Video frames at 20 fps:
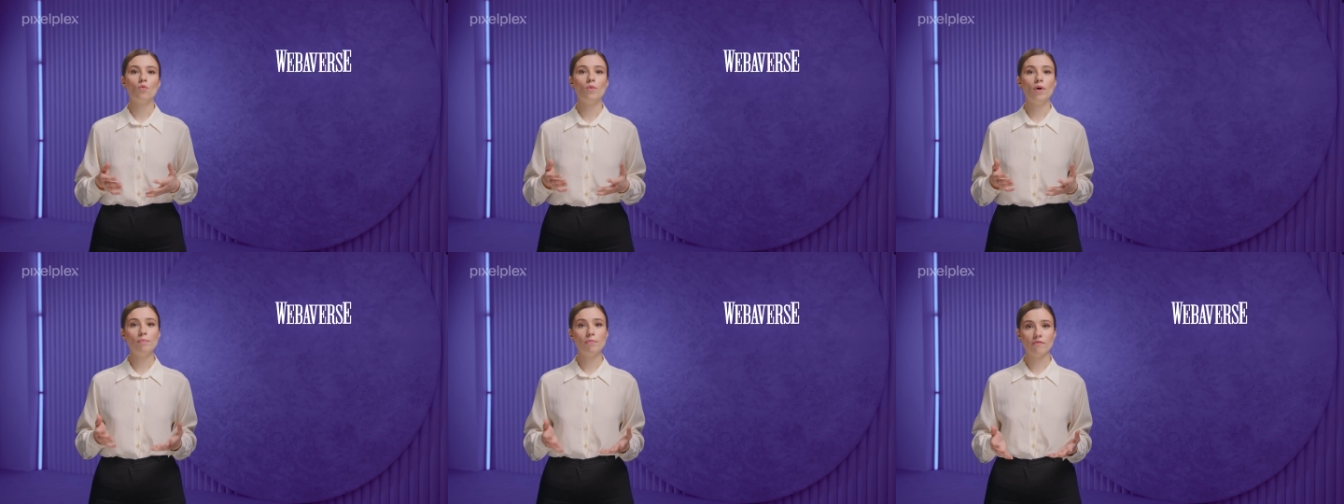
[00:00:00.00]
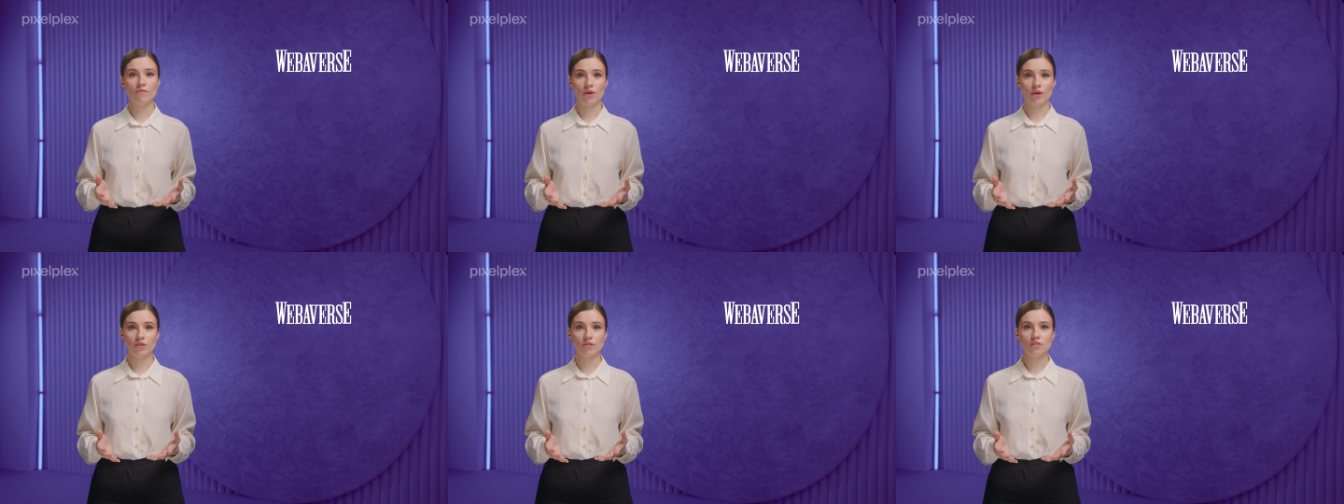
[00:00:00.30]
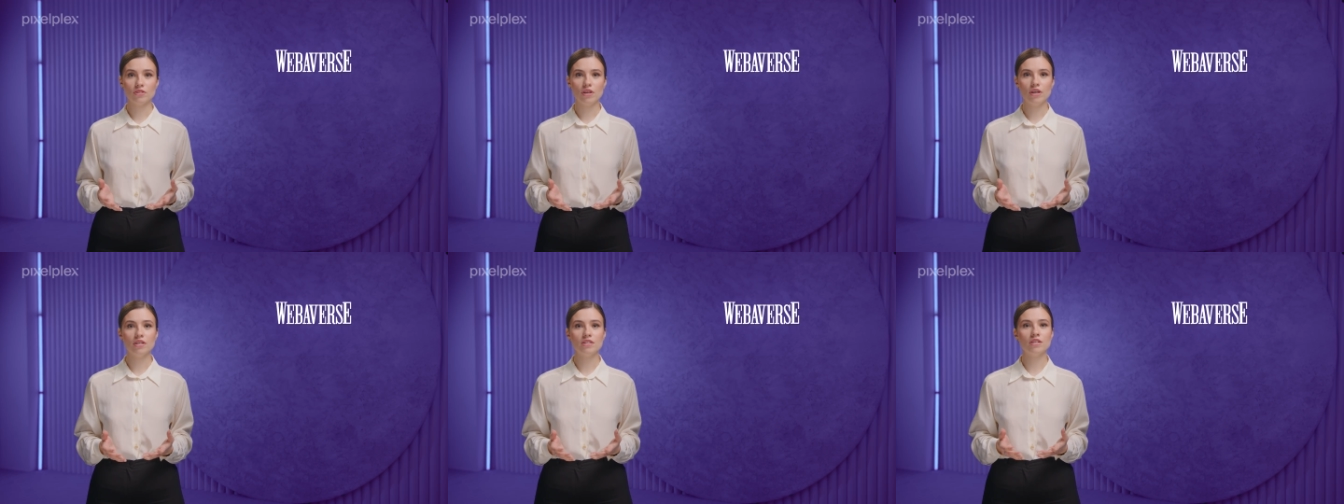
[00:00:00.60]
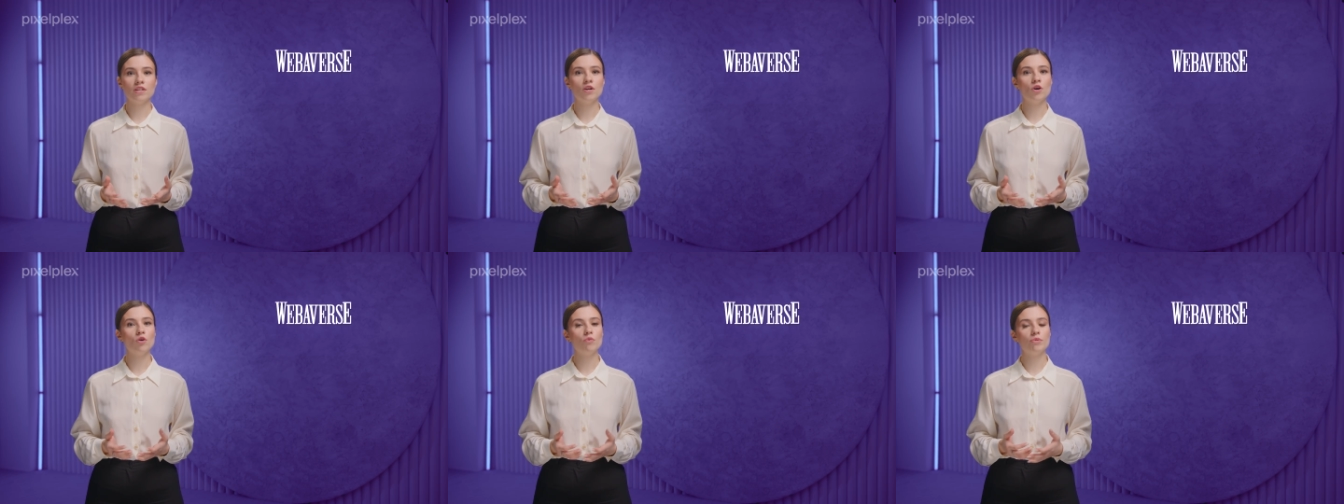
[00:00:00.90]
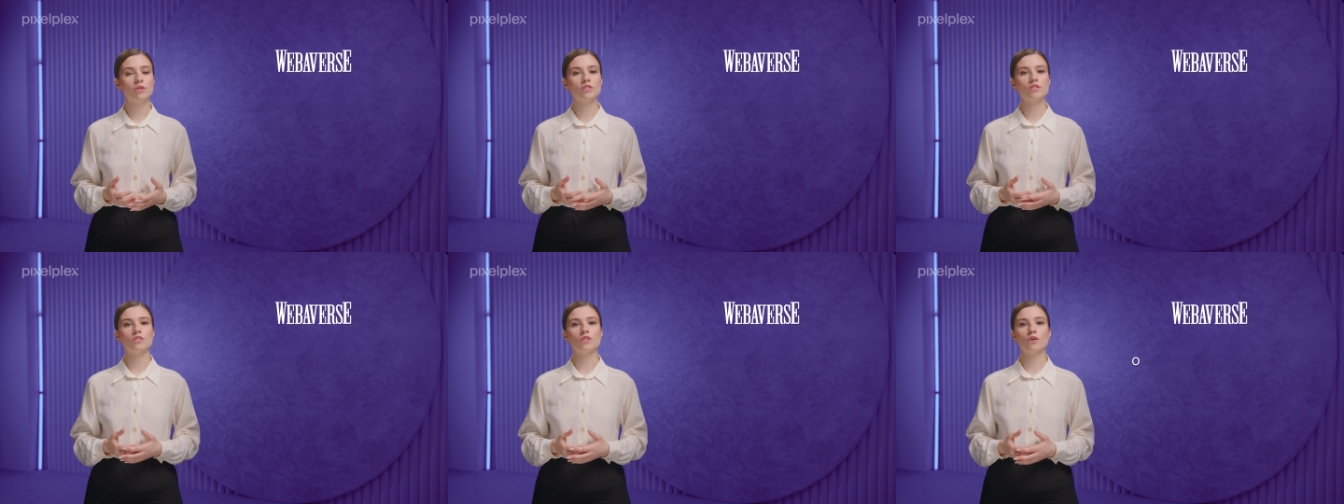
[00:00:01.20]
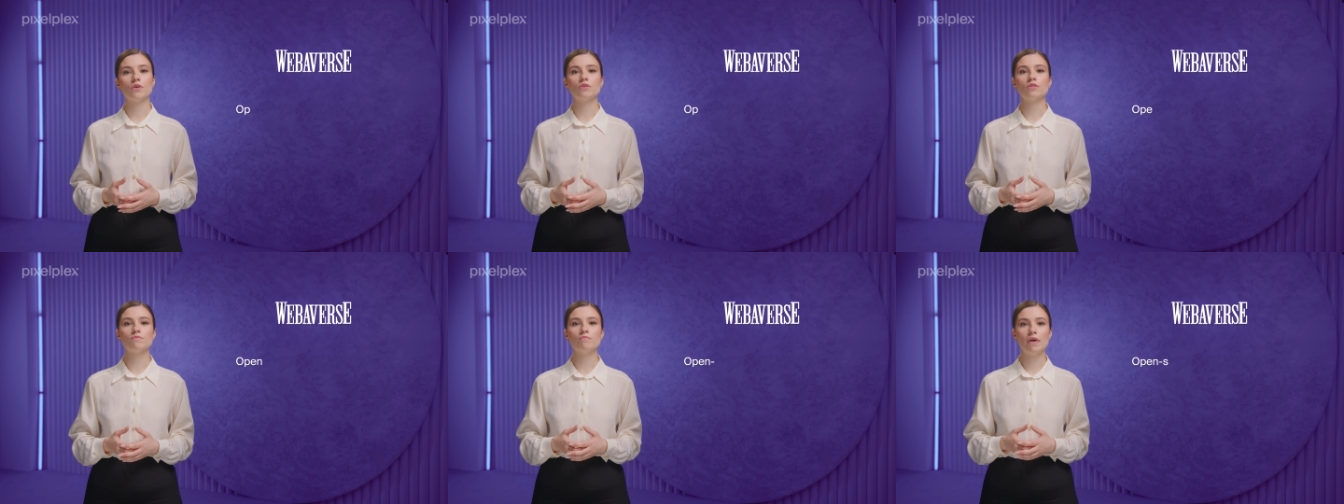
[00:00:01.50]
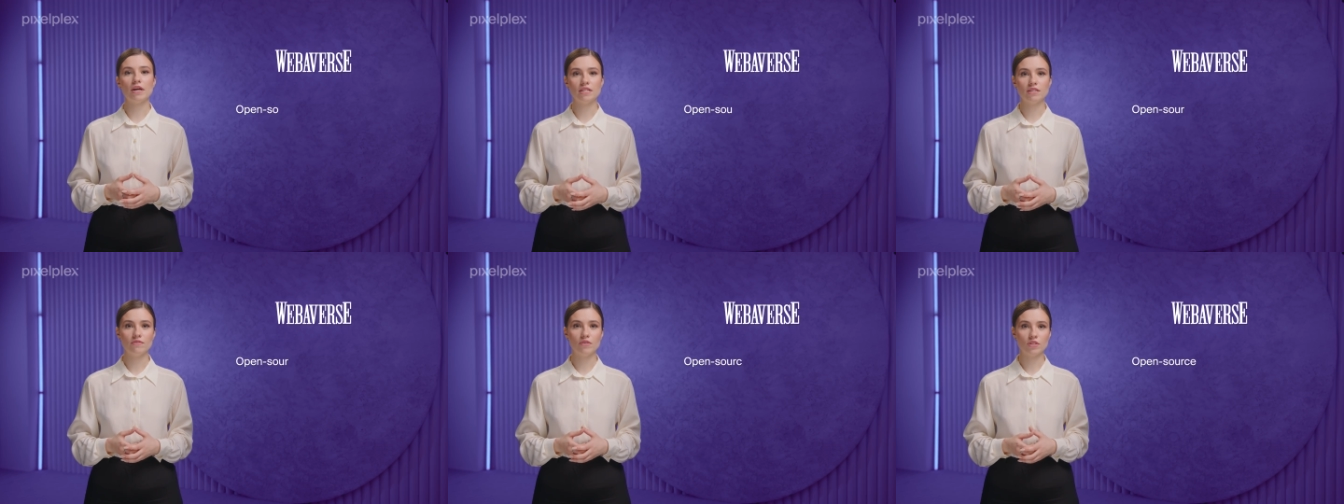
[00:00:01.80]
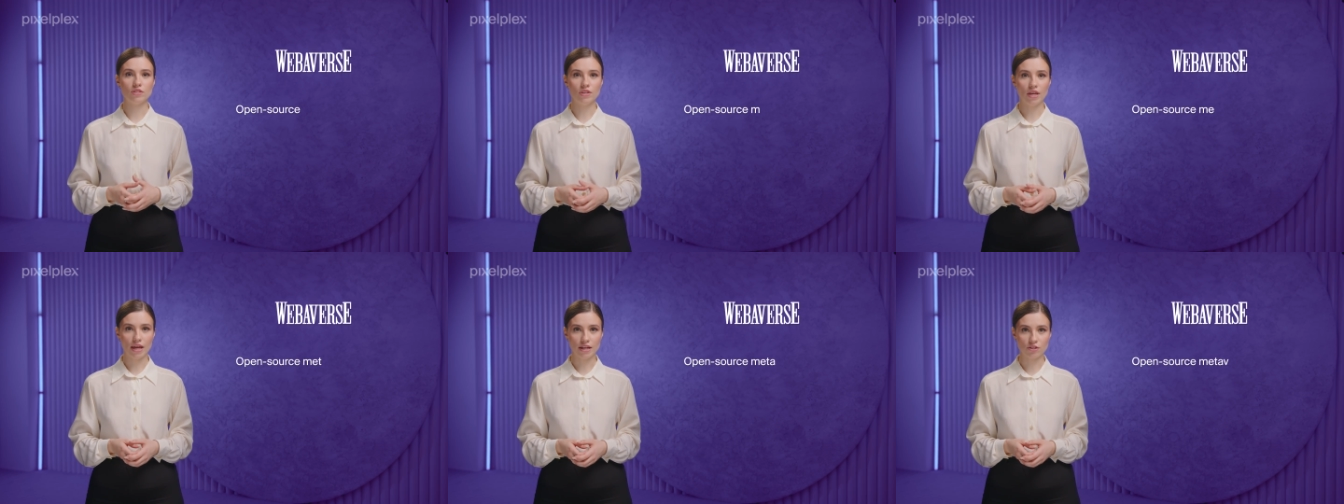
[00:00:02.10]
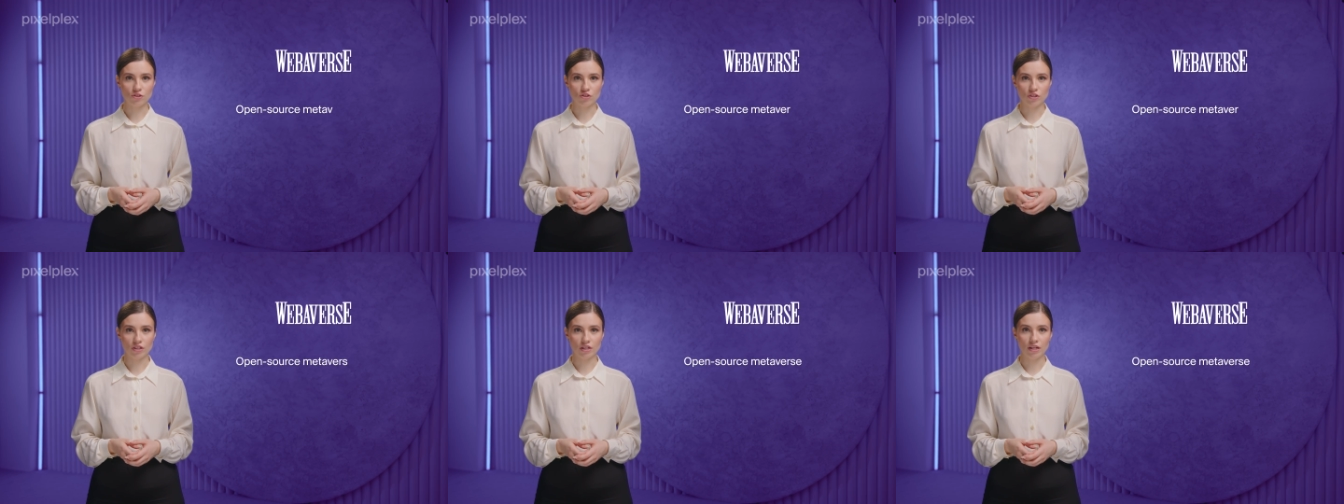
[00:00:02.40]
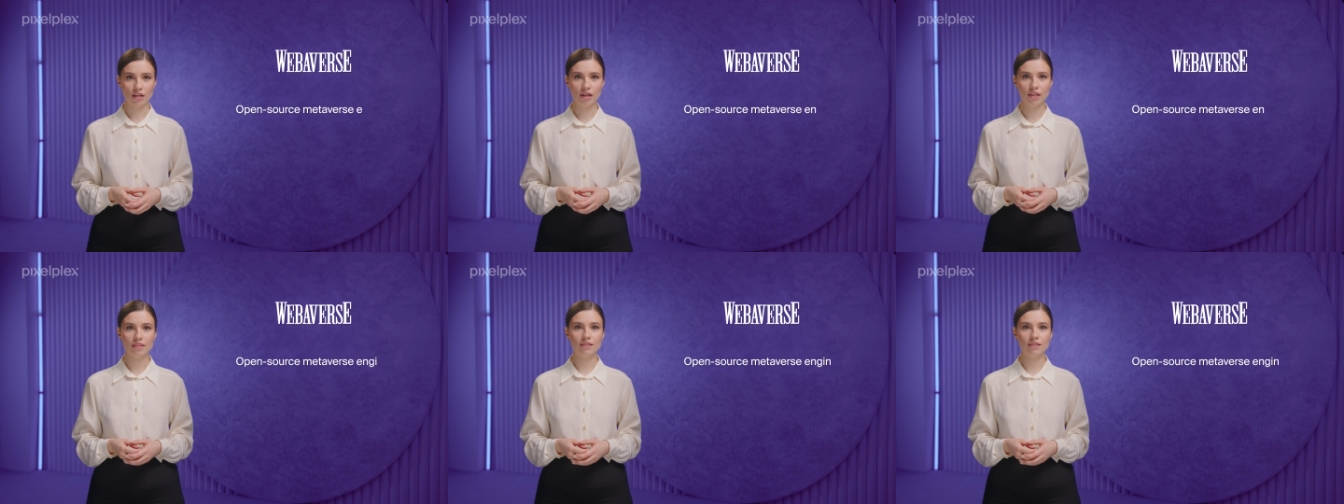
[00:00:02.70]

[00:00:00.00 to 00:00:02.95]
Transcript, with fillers: Webaverse is an open-source metaverse engine